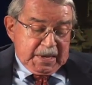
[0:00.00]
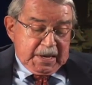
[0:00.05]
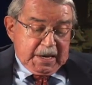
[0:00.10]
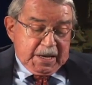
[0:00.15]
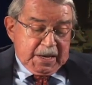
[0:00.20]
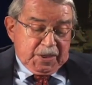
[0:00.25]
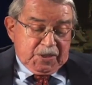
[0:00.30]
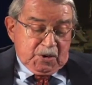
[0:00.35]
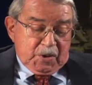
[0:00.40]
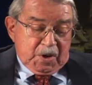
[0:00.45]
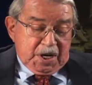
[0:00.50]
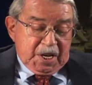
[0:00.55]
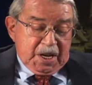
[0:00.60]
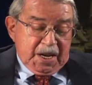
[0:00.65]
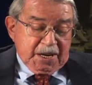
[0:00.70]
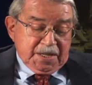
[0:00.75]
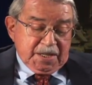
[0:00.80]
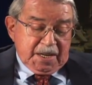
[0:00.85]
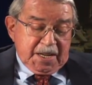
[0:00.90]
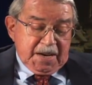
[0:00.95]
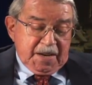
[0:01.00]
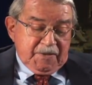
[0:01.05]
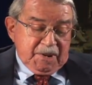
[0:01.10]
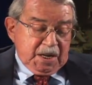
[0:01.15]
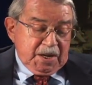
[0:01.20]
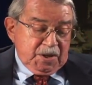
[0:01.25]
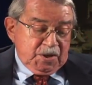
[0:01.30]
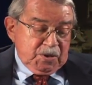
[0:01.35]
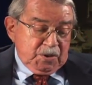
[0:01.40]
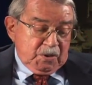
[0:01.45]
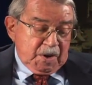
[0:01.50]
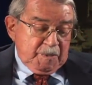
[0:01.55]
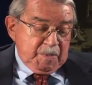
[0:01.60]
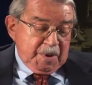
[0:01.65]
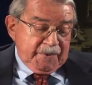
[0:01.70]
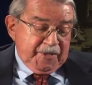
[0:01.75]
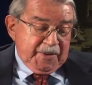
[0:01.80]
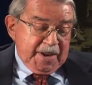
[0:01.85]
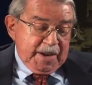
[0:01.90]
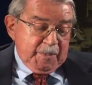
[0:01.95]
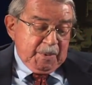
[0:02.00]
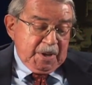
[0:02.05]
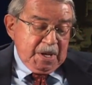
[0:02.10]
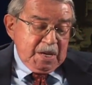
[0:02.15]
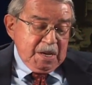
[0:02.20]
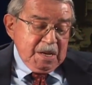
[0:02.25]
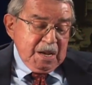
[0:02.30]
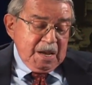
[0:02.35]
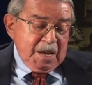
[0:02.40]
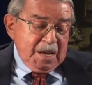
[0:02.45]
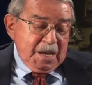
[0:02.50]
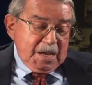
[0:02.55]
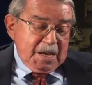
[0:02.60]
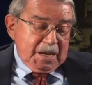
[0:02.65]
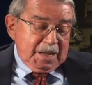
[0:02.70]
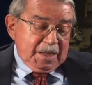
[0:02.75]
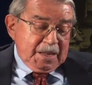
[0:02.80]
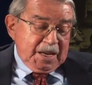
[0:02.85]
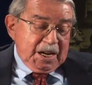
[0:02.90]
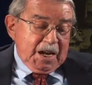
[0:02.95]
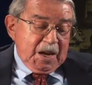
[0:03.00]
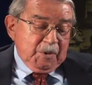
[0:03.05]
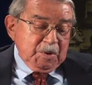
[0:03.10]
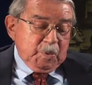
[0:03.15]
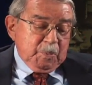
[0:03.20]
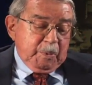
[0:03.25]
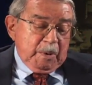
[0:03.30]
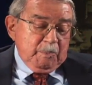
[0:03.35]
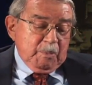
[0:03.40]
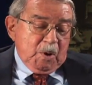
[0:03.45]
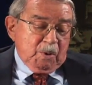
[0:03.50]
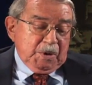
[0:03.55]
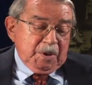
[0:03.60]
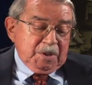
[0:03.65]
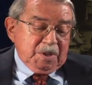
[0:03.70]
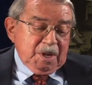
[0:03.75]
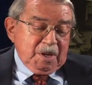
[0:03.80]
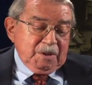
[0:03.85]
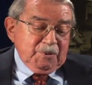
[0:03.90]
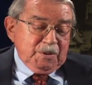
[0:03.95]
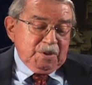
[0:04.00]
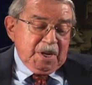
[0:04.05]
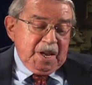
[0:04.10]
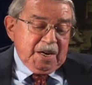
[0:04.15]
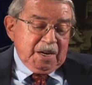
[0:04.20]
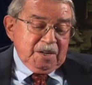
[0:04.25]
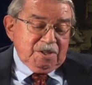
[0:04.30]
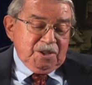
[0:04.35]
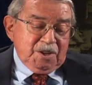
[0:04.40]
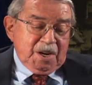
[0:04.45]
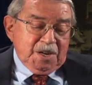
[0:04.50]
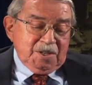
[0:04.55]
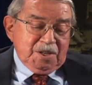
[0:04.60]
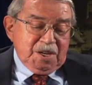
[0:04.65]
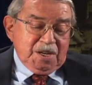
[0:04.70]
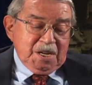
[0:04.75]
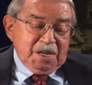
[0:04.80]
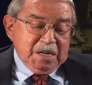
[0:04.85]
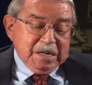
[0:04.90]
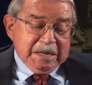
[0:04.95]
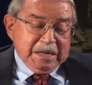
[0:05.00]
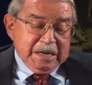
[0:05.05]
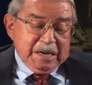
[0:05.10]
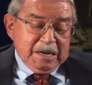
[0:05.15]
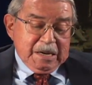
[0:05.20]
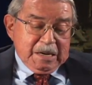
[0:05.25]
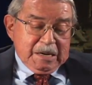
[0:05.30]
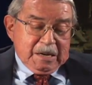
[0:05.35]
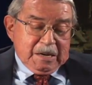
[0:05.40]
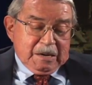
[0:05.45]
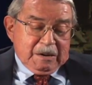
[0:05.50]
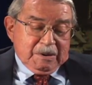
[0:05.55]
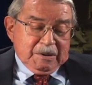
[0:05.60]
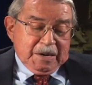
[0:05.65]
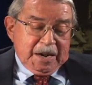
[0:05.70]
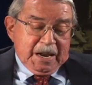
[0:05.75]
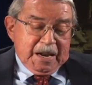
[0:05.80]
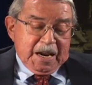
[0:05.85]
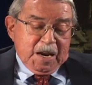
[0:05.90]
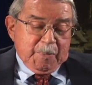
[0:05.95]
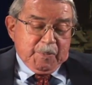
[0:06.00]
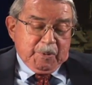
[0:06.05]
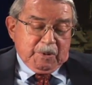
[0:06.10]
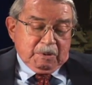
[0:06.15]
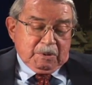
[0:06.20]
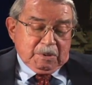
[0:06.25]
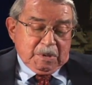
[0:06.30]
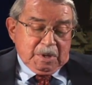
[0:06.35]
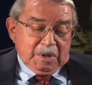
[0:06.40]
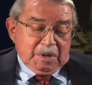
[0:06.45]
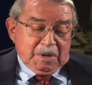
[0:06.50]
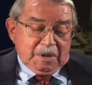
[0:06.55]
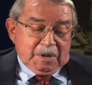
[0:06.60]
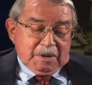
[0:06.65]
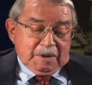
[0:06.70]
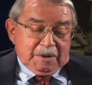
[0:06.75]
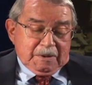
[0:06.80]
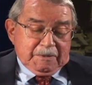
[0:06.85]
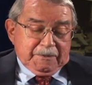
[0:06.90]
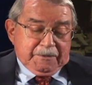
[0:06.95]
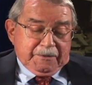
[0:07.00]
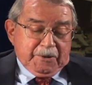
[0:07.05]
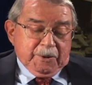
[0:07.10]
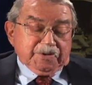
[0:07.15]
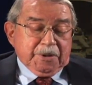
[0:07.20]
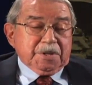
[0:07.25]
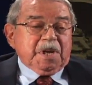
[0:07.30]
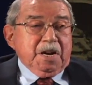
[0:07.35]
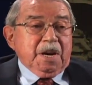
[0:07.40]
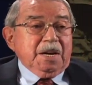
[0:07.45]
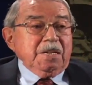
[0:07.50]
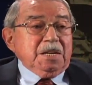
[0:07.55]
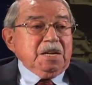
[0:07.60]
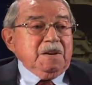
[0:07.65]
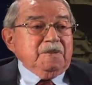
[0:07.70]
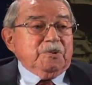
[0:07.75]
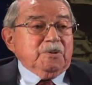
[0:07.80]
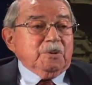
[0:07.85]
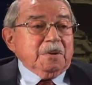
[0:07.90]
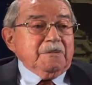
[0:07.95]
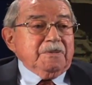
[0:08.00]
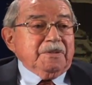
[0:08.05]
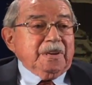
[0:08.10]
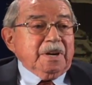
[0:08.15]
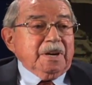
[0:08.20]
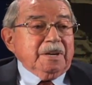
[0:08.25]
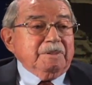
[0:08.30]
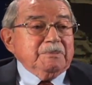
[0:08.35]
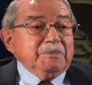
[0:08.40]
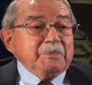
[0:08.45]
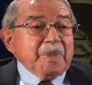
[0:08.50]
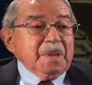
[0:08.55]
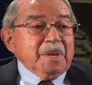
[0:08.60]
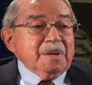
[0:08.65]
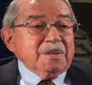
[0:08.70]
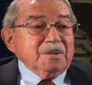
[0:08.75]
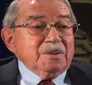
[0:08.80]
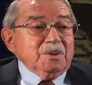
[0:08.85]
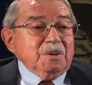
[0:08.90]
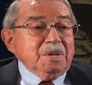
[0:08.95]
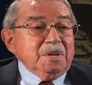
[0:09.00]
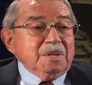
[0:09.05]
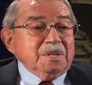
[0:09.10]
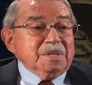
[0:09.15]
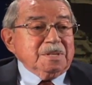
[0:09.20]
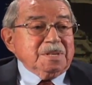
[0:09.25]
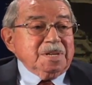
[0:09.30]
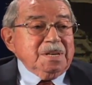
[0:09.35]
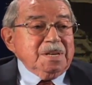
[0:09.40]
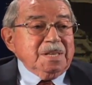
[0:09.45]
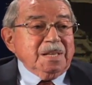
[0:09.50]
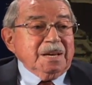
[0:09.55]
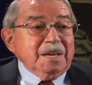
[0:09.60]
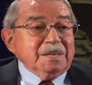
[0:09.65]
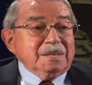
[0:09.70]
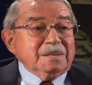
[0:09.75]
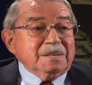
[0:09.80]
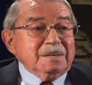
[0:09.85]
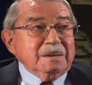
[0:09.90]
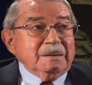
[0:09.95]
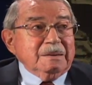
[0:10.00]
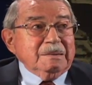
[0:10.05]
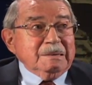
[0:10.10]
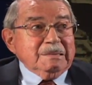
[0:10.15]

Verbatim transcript: had 30 days leave, and enjoyed my family. And then I was promoted to Lieutenant JG on April 1st, 1945. So you can see that's